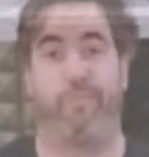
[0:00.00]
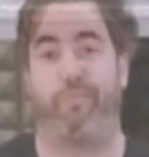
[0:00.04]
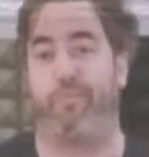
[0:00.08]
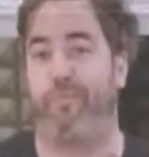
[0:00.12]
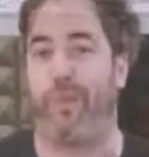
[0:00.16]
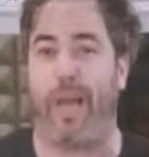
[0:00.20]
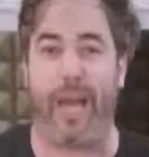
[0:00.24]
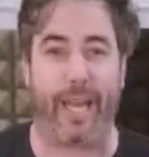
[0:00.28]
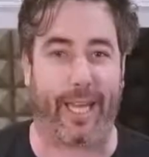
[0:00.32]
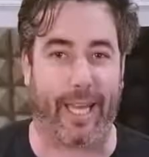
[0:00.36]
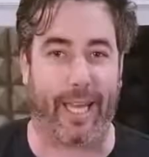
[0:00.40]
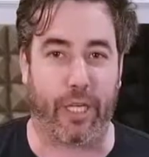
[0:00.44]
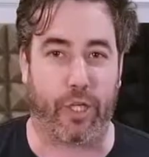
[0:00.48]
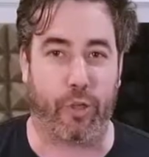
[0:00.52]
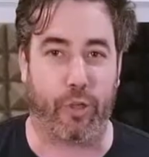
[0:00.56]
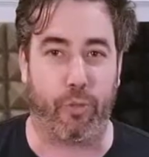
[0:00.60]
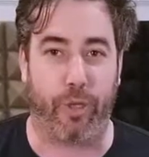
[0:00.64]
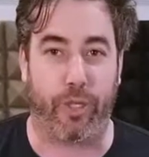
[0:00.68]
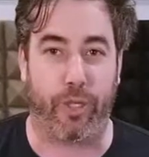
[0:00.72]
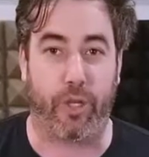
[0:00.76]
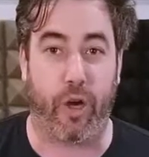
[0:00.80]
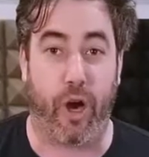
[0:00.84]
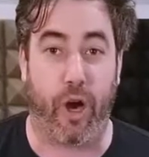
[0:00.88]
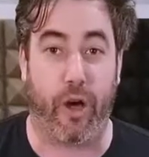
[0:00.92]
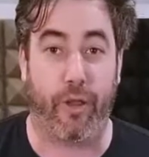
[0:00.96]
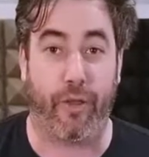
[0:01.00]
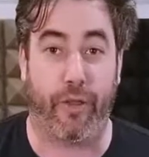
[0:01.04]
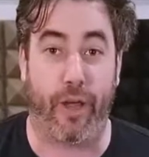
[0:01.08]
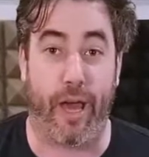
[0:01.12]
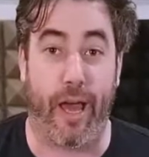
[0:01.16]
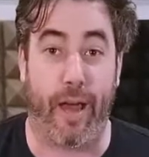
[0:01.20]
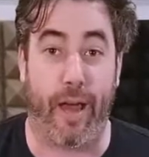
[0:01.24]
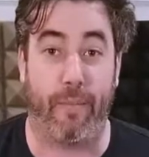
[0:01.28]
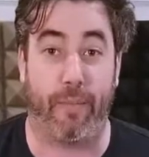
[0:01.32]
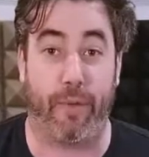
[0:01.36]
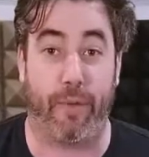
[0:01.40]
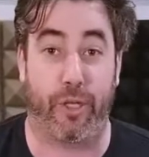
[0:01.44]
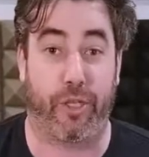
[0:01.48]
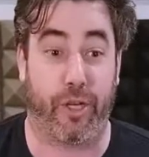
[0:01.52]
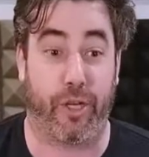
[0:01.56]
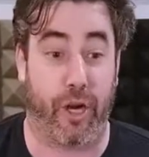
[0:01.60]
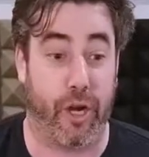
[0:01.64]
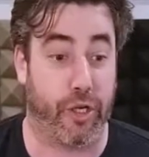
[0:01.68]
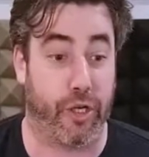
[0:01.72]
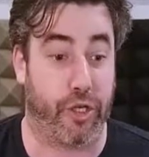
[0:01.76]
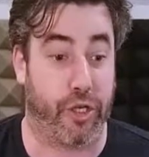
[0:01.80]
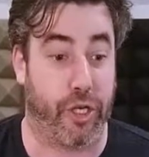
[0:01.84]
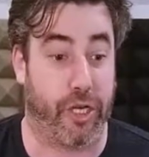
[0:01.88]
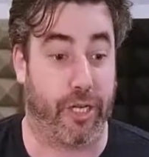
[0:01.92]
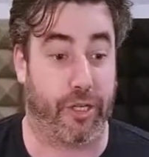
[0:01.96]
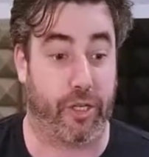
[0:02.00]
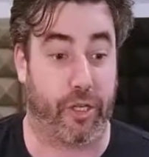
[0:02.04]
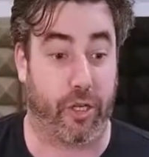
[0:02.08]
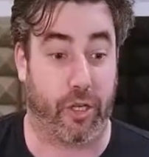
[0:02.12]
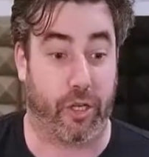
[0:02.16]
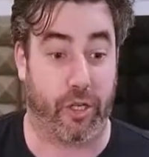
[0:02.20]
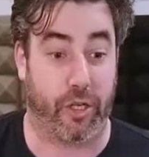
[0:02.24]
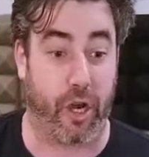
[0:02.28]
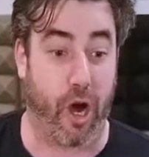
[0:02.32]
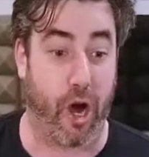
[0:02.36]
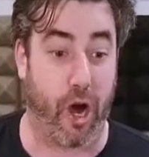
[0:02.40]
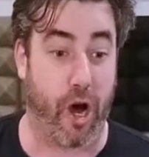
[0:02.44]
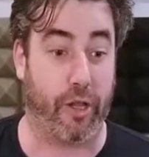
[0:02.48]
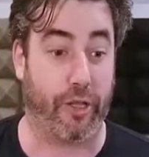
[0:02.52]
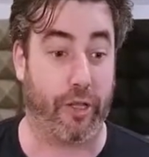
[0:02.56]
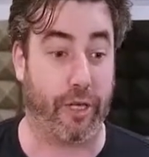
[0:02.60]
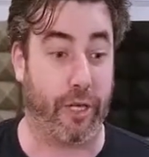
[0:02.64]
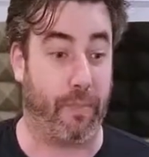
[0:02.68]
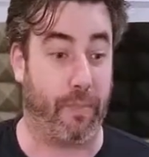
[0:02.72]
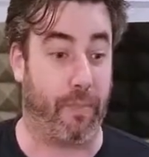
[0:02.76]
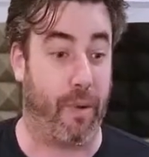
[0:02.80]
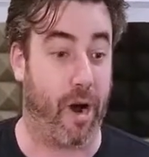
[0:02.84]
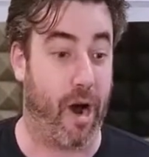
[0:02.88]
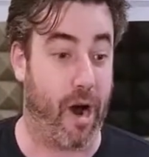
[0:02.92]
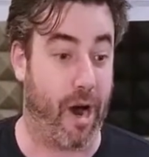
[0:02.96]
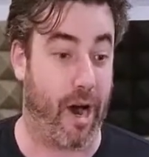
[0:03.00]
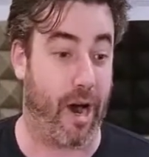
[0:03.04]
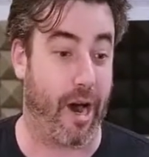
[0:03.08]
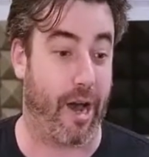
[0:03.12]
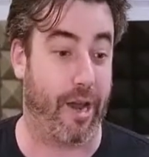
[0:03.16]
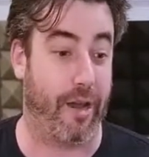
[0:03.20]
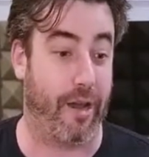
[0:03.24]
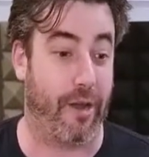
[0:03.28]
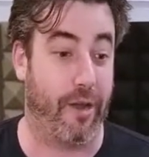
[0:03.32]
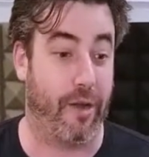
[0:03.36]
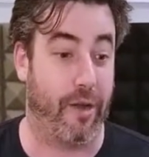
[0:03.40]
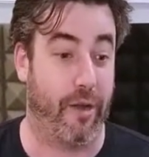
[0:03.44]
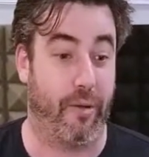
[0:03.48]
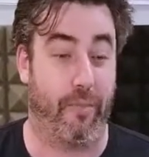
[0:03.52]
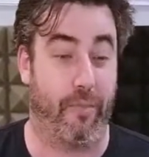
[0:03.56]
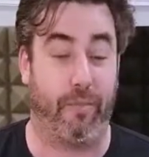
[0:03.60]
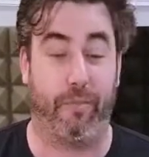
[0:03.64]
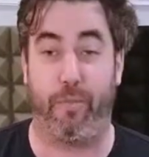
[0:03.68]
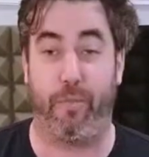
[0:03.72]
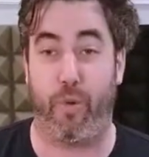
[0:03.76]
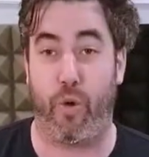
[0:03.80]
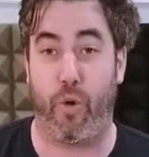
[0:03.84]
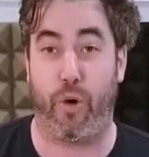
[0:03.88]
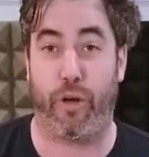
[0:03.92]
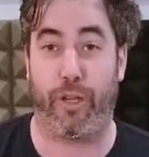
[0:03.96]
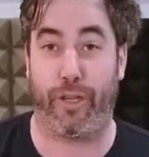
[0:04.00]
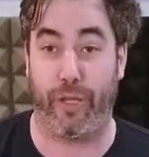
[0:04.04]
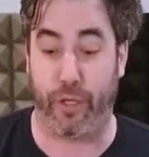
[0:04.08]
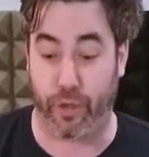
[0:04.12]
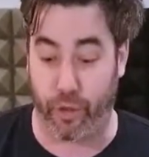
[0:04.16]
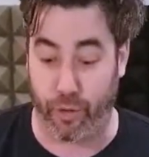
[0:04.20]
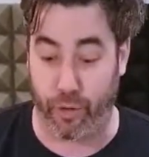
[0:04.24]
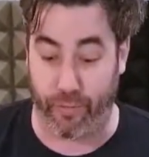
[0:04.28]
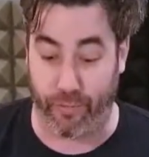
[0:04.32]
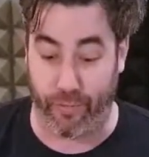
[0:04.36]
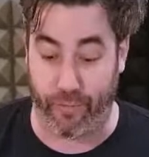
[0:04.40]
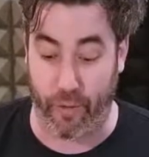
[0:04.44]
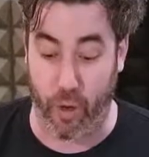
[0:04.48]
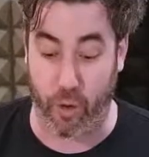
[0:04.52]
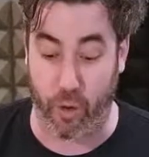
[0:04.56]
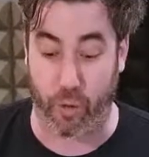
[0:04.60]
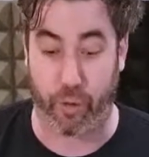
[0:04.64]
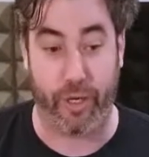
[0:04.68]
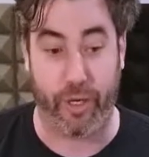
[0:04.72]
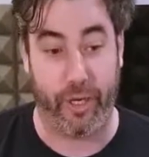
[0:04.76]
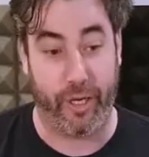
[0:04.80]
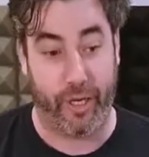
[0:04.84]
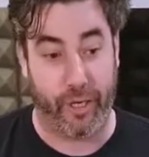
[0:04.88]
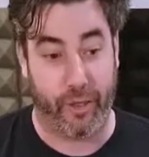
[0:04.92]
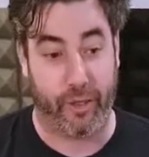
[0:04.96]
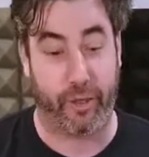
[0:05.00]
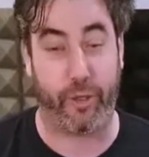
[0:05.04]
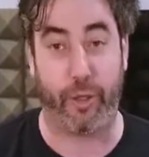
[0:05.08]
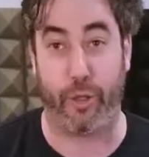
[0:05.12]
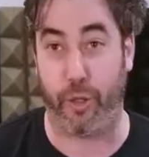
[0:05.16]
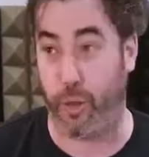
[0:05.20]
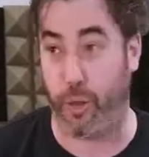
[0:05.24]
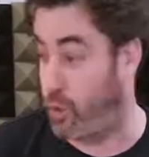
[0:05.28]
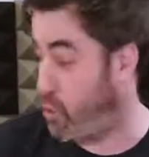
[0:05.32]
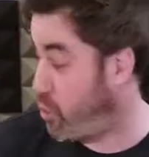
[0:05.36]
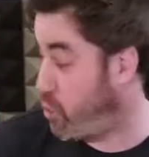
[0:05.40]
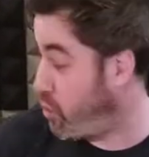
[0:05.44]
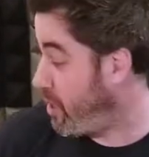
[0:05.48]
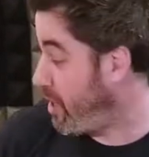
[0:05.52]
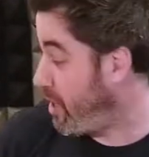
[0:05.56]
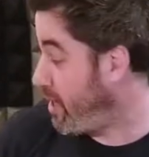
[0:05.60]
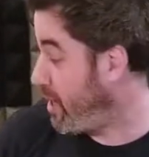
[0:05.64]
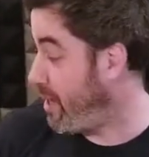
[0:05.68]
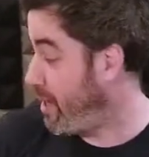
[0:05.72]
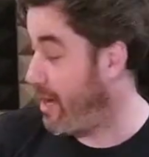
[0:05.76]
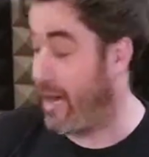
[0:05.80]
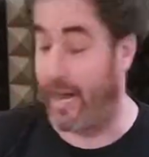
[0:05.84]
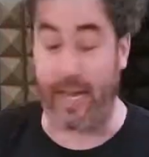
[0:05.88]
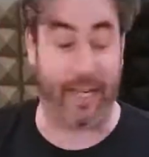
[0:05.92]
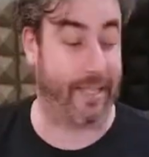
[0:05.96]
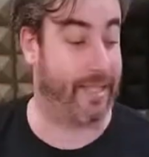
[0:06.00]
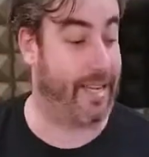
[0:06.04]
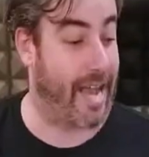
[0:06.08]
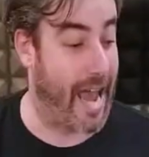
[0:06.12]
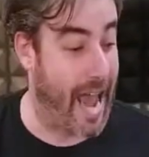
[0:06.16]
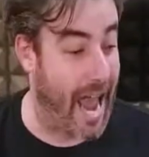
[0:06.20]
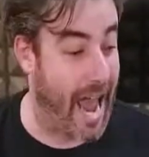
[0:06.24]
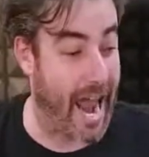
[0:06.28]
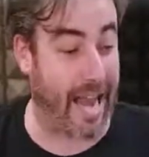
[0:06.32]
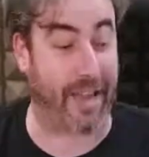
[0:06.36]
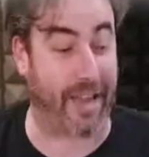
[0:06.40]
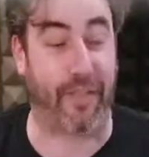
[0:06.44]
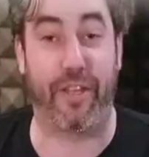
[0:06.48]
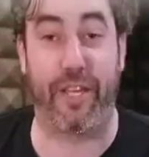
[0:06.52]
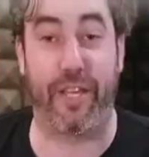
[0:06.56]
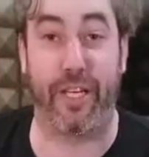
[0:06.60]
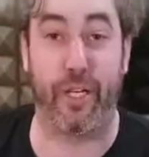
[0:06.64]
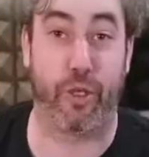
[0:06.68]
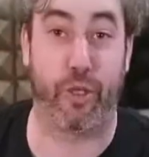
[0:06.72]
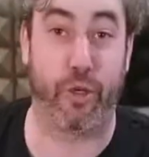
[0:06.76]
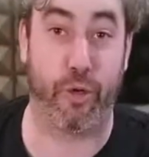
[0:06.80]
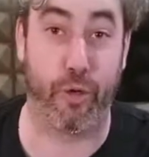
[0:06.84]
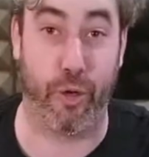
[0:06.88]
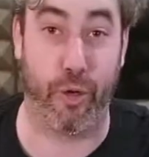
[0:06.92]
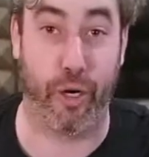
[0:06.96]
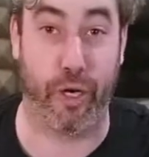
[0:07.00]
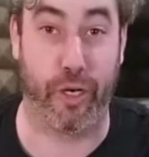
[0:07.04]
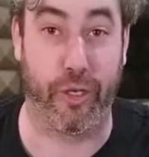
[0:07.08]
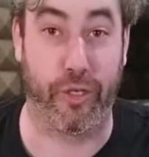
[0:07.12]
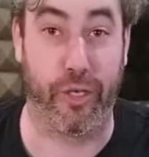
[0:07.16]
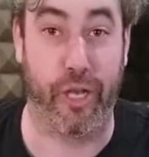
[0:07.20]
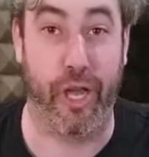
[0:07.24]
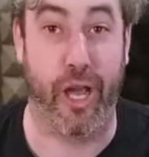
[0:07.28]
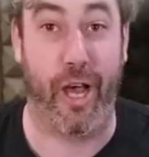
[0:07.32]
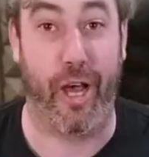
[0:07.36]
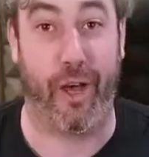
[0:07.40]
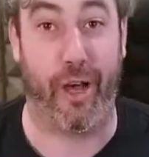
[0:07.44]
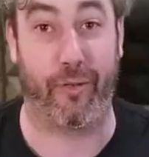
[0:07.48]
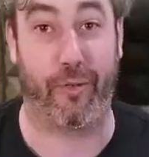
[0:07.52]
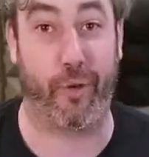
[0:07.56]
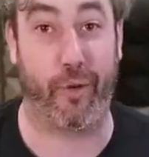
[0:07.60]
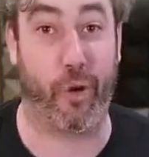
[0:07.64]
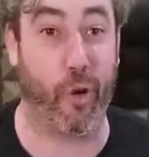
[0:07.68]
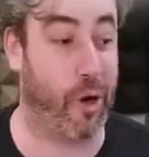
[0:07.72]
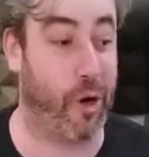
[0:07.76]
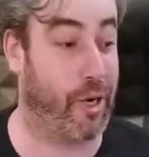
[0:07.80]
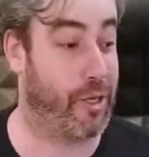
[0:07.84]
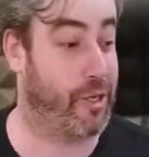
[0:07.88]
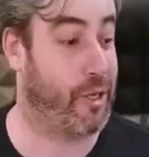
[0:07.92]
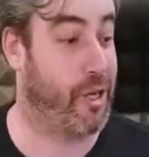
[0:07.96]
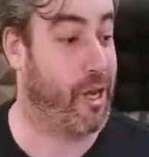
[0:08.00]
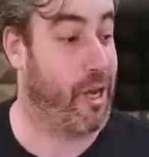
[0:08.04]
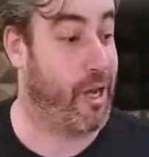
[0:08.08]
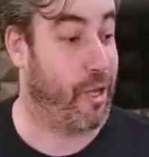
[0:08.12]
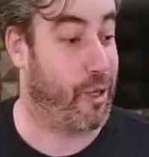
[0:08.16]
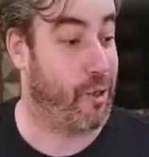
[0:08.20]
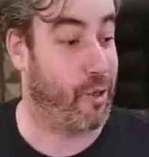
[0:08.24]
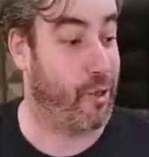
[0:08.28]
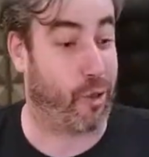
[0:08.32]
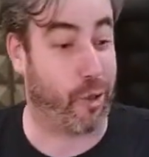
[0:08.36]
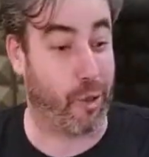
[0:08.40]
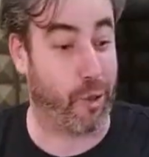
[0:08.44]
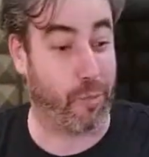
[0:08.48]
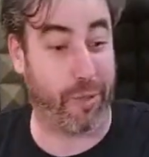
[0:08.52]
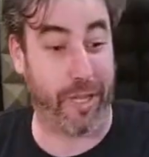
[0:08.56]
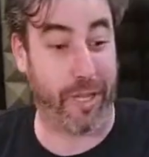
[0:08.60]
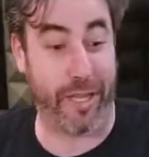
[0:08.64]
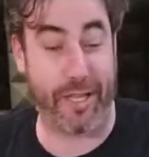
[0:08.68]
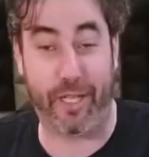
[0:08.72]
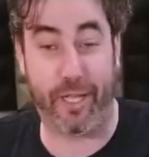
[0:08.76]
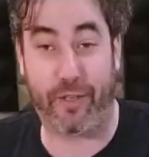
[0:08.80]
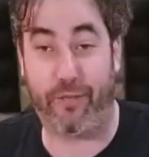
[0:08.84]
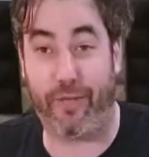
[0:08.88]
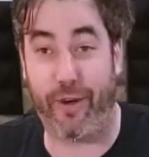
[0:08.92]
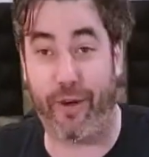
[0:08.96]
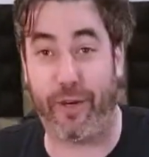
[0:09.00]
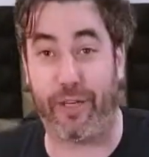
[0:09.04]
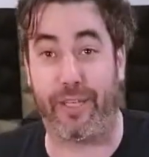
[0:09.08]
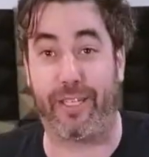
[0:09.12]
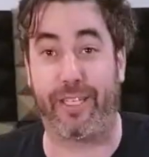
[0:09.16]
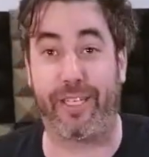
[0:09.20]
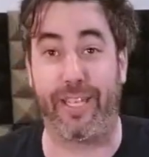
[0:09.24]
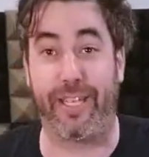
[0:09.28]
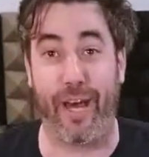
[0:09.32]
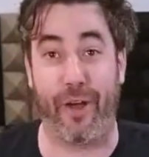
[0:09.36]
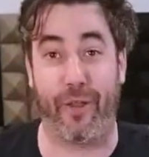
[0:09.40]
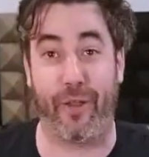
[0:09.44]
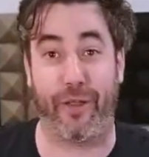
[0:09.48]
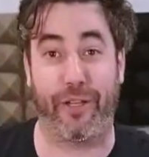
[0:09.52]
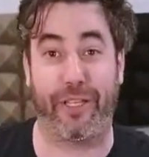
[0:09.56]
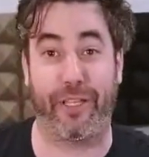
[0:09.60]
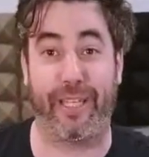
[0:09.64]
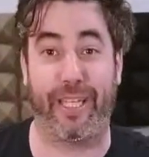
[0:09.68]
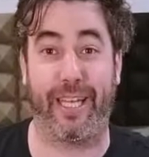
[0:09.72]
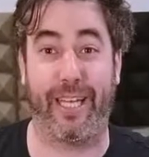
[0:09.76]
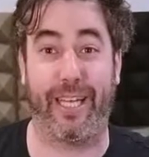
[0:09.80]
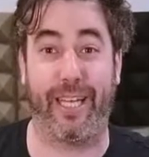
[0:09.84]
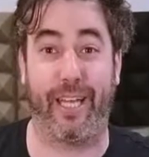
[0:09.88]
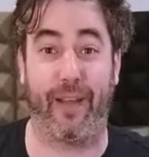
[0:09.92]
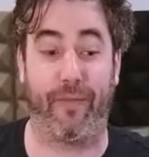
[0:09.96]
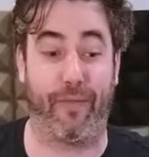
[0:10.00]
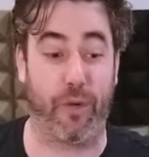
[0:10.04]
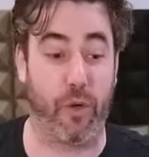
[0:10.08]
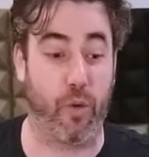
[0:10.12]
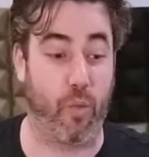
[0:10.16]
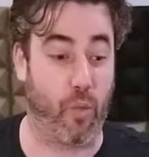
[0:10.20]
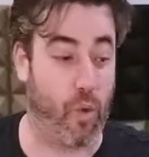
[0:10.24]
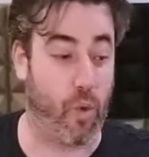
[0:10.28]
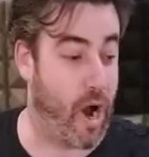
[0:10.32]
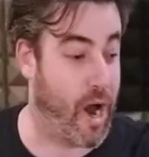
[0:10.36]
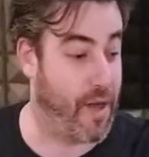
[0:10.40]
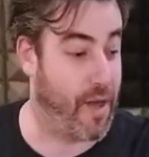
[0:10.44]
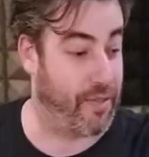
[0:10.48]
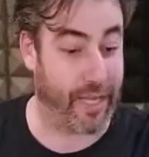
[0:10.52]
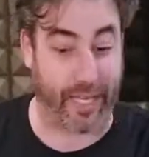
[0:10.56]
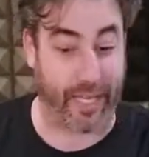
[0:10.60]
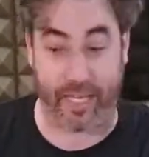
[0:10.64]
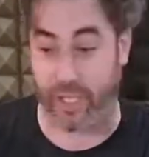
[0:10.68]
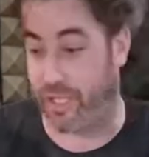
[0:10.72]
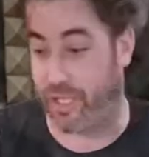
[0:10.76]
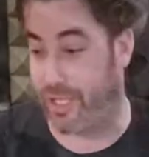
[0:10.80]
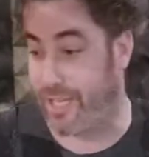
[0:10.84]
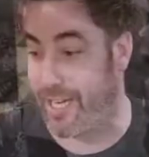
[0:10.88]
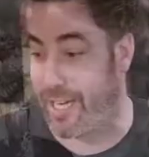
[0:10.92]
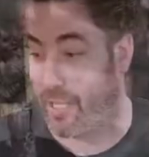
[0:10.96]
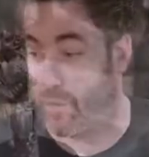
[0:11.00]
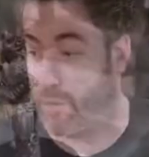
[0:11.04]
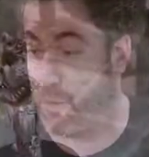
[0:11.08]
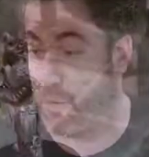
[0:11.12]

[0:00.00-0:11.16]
I guess you would call them sergeants, calling upon more Lizardfolk to attack the intruders. Of course, you could play this very stealthily if you want. They could sneak through